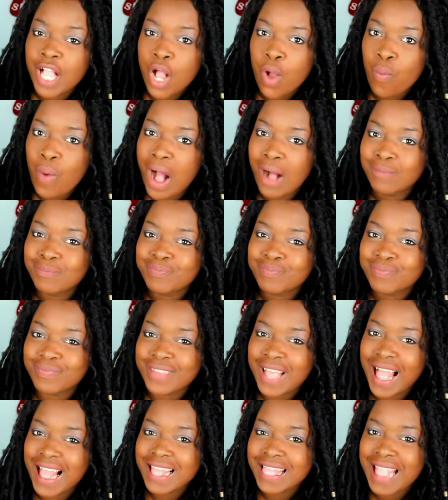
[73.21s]
Well,
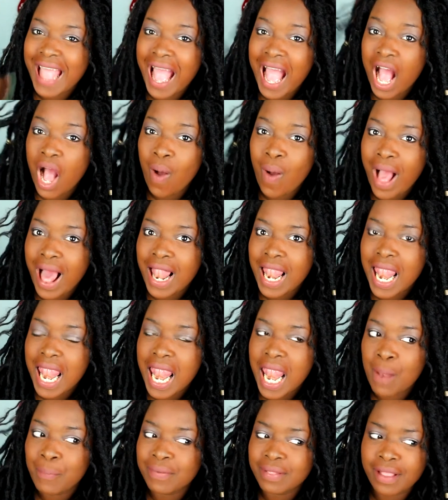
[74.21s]
now
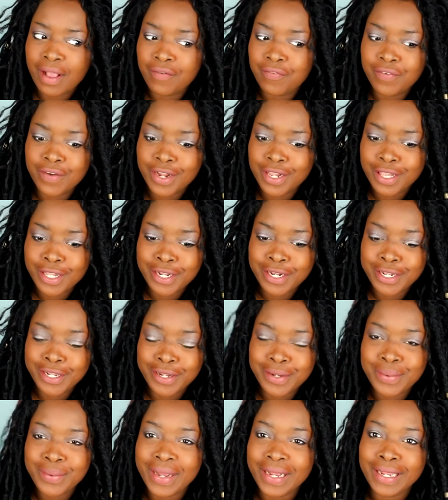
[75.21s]
without further ado,
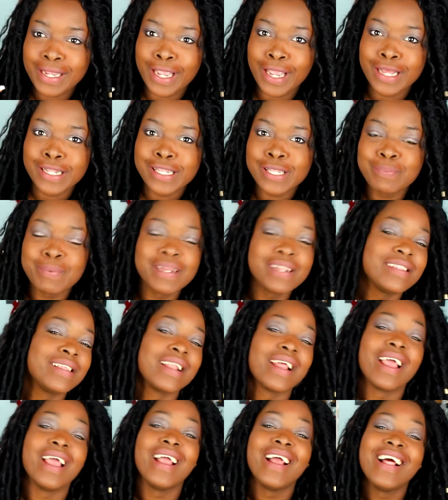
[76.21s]
I can't speak
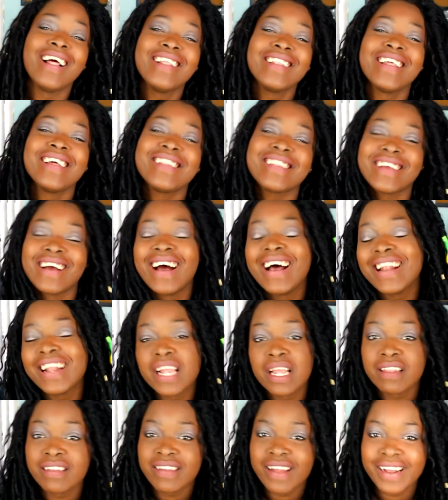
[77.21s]
today. Let's go ahead and
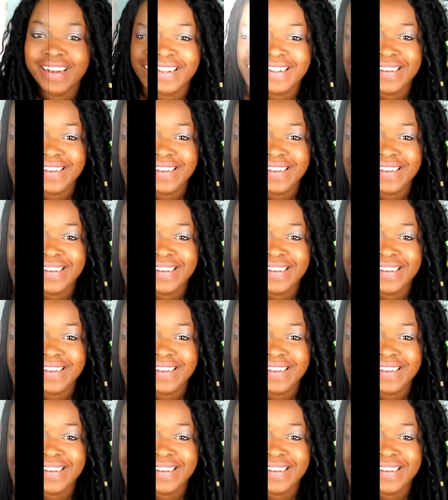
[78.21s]
get started.